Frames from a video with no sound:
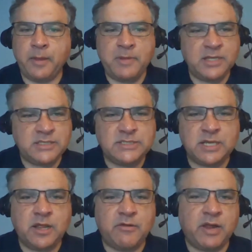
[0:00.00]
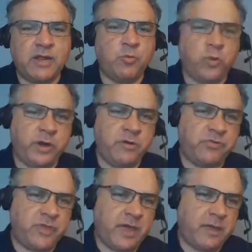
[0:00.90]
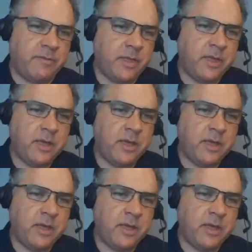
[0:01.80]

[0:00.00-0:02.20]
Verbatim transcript: I mean, this is another eh, weird thing.